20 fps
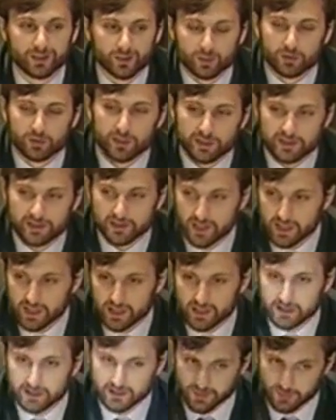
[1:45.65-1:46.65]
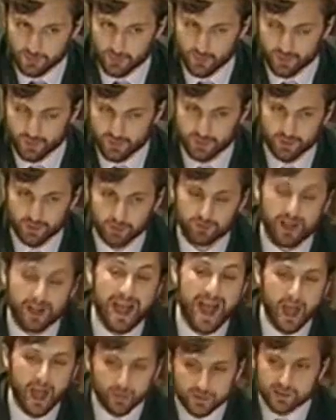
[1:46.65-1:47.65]
to this date were sort of
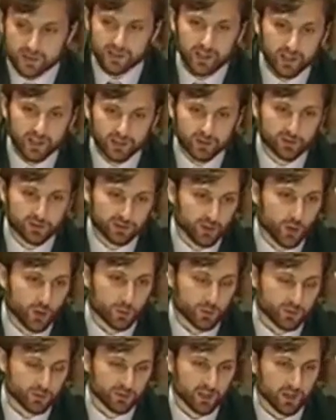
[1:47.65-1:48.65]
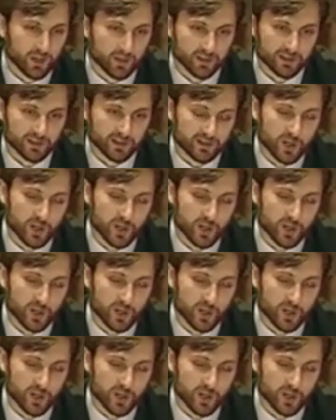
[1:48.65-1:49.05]
outside the scope of science?